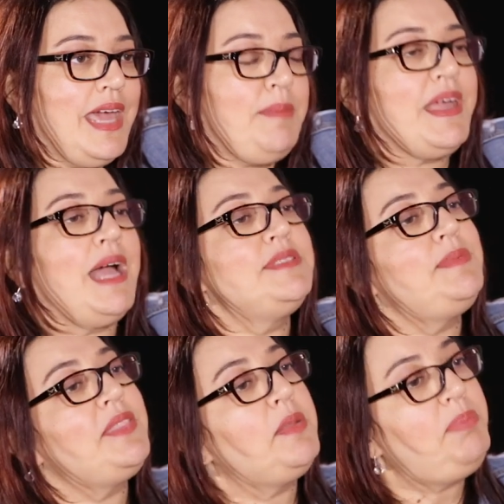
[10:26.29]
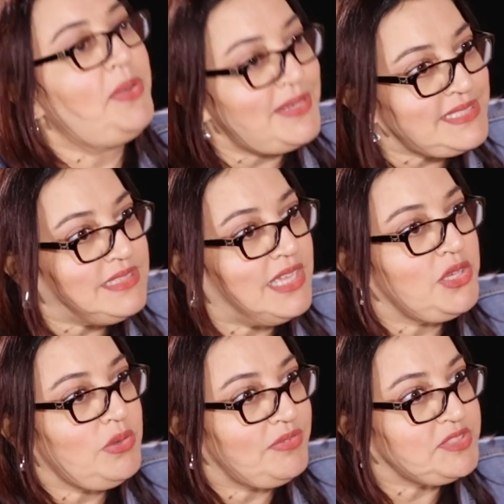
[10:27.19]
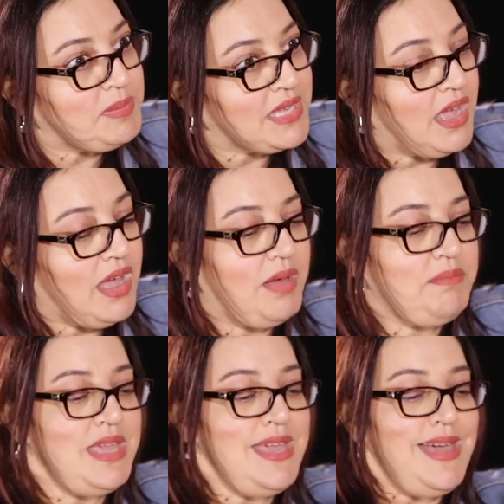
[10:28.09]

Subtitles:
It becomes about the person that you have to become